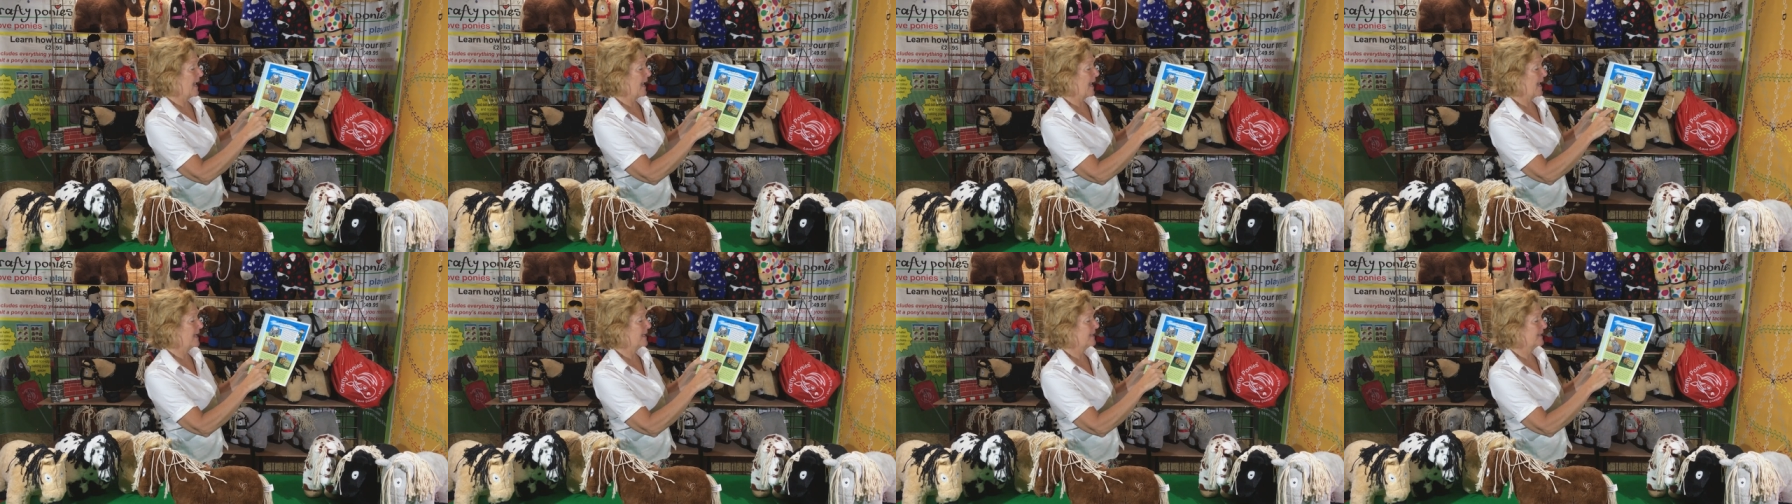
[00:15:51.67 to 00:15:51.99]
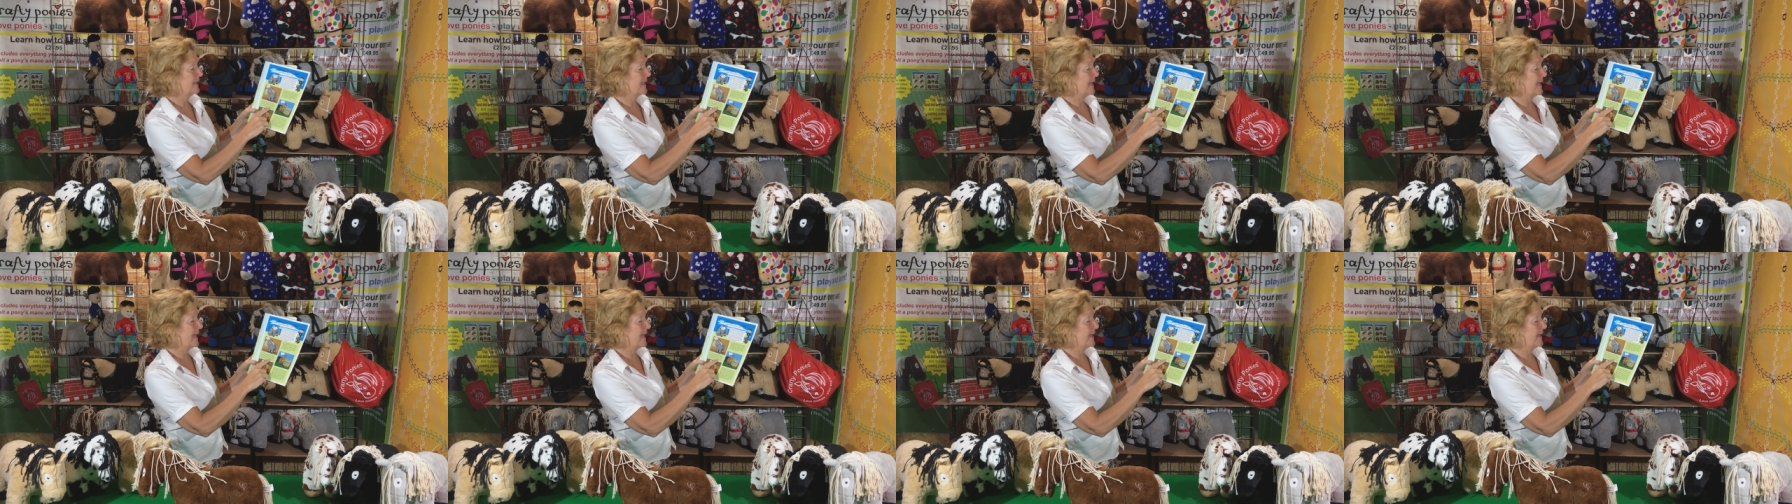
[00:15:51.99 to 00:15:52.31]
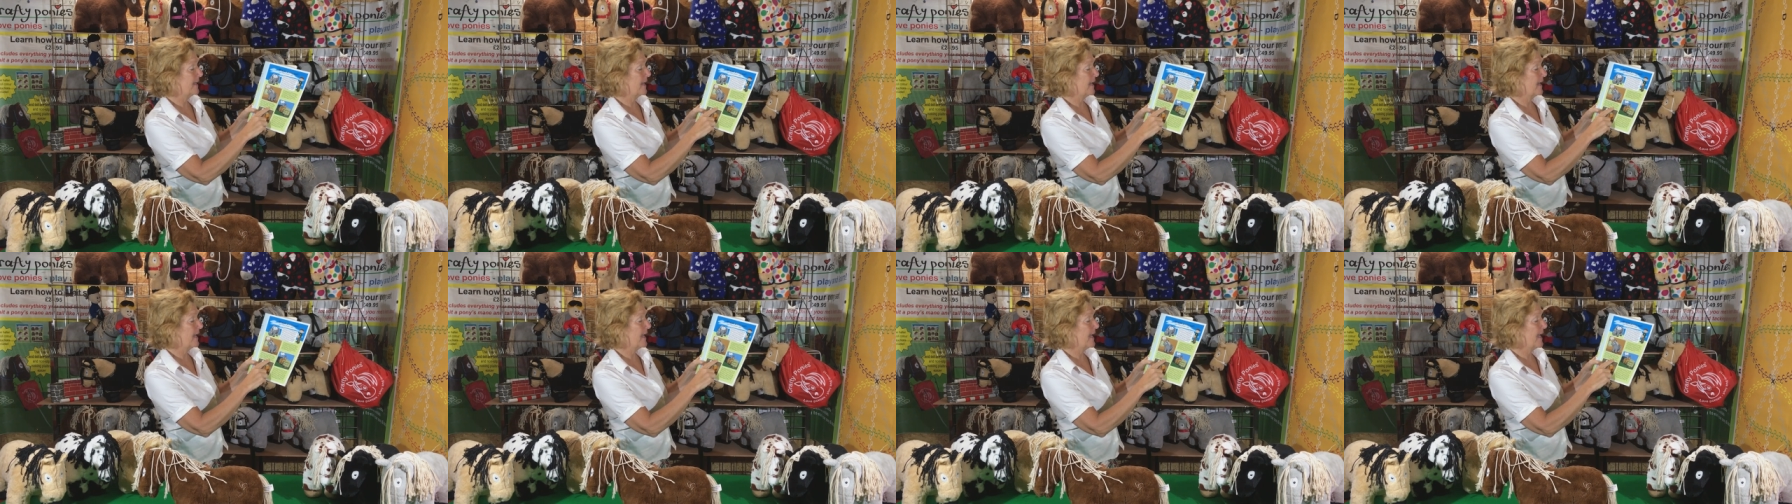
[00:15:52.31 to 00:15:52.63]
and
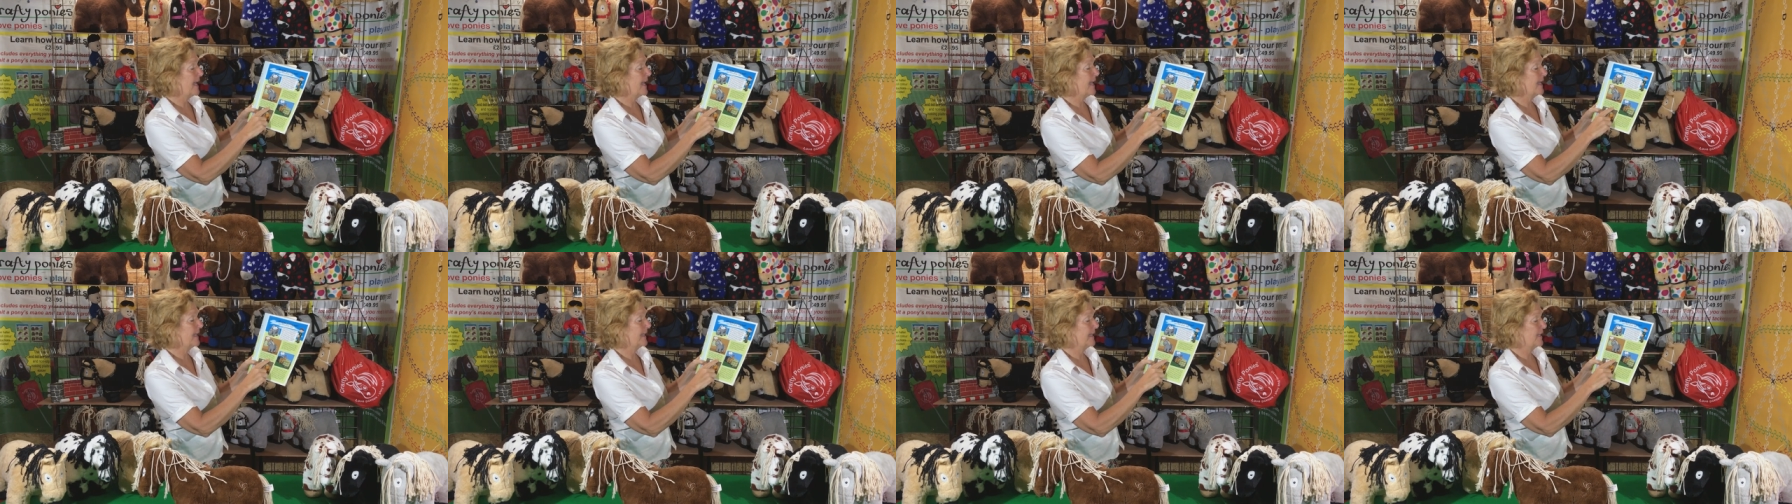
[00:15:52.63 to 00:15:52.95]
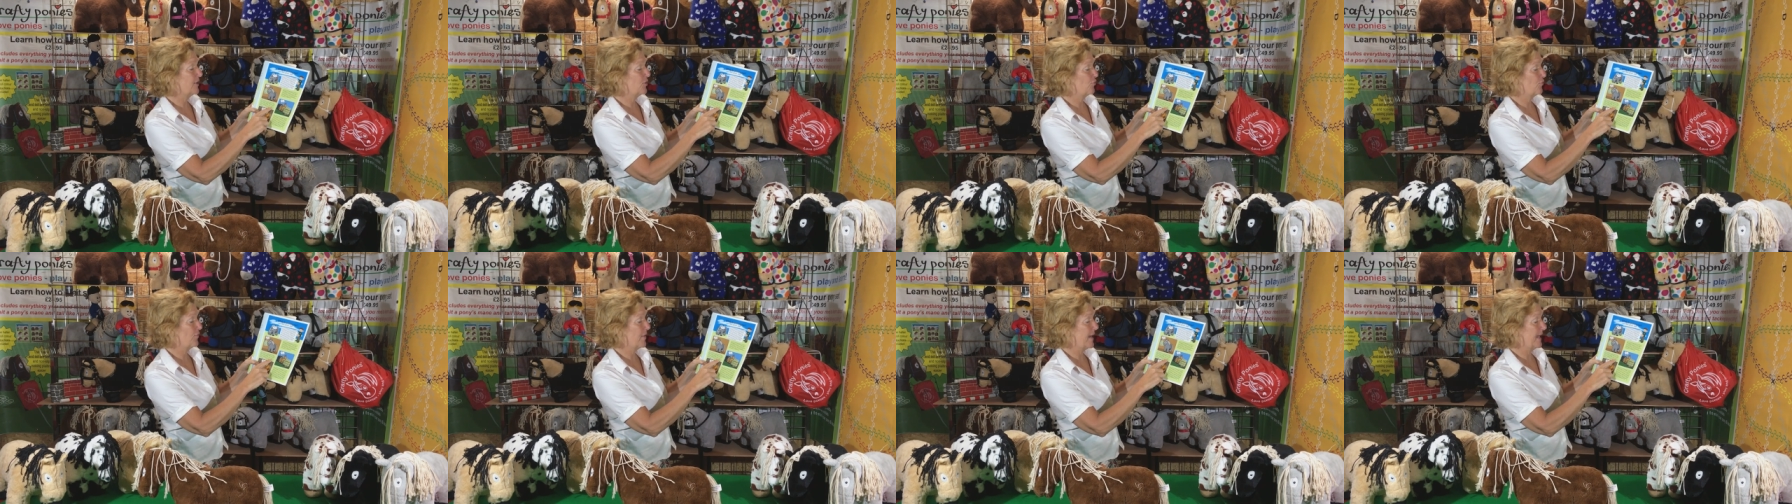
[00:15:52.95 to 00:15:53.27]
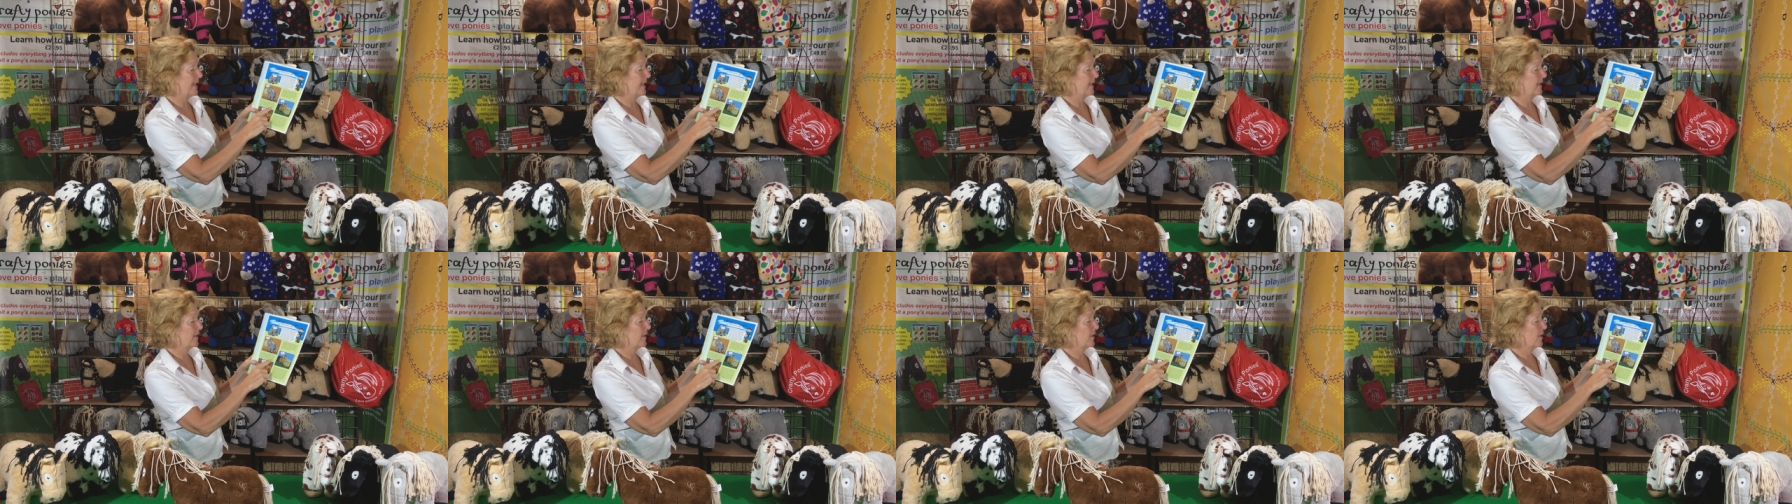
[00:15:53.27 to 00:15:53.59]
in haylage
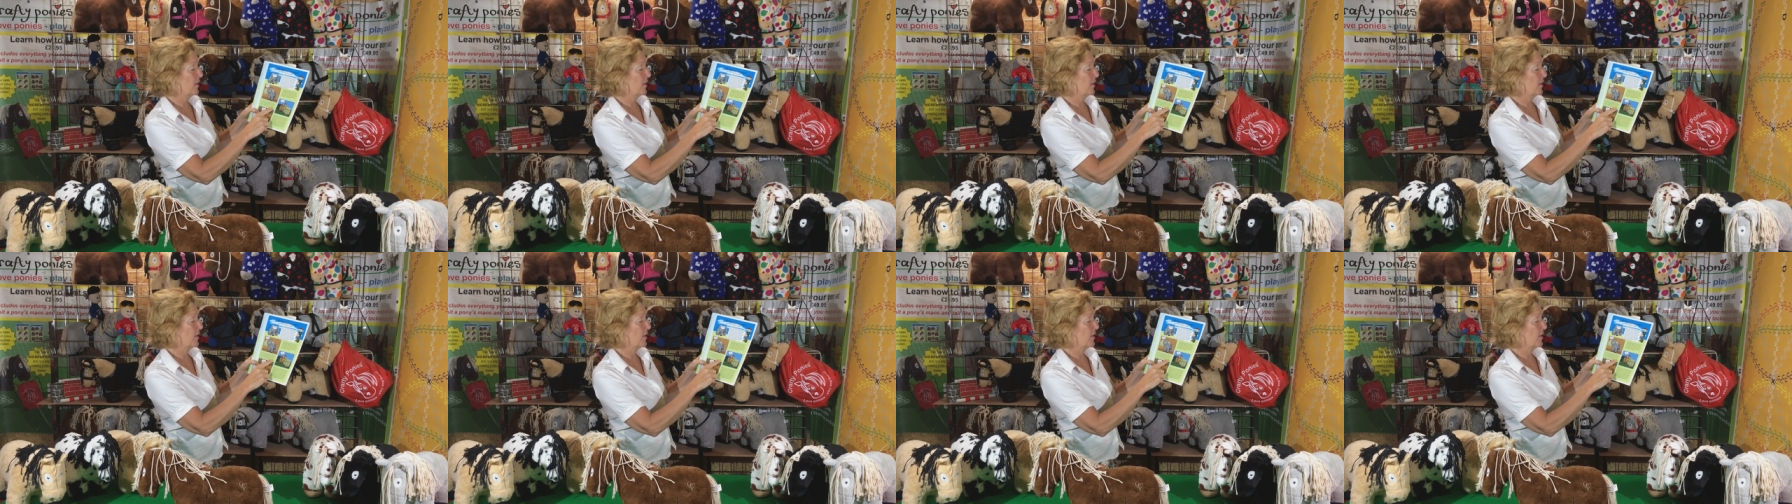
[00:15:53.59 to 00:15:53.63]
rig,